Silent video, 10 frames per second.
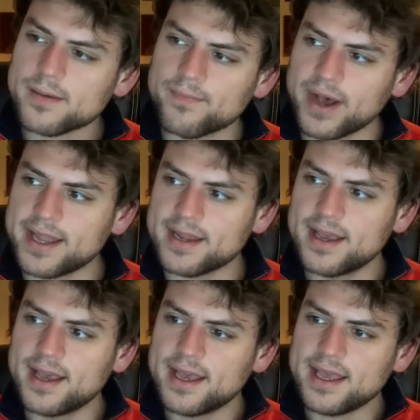But
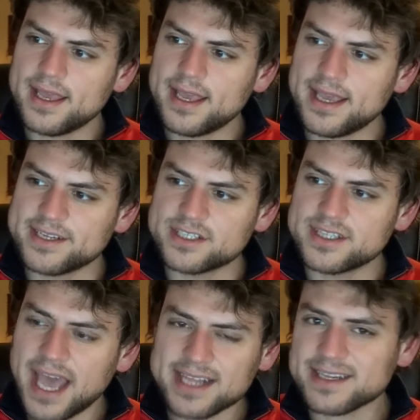in
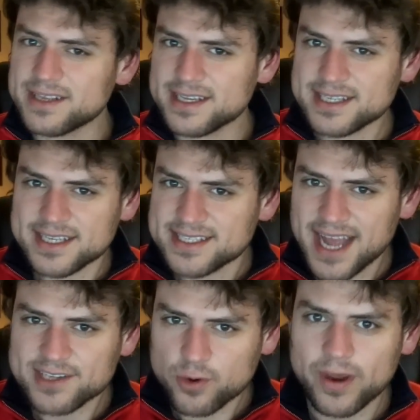that is it's
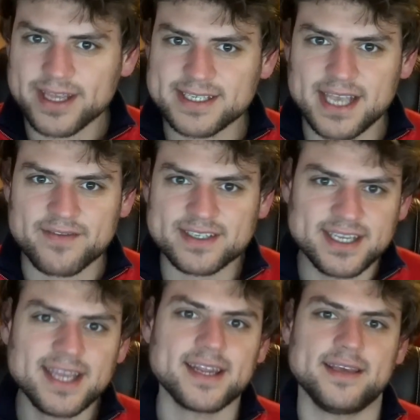not
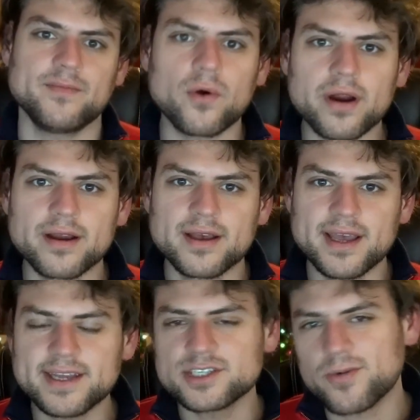2017 anymore.
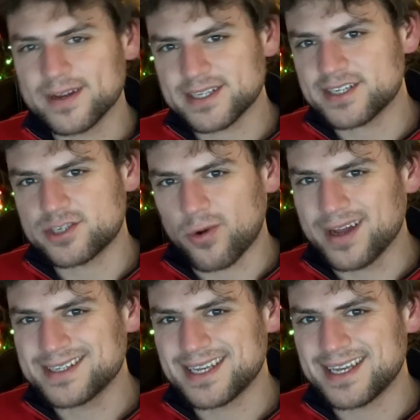In
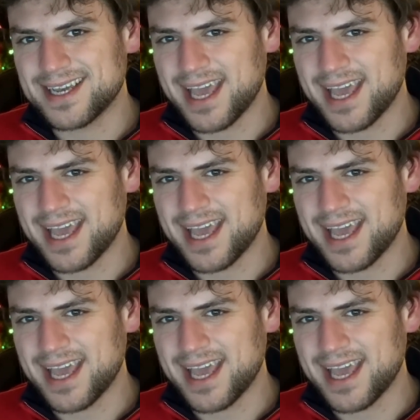2020,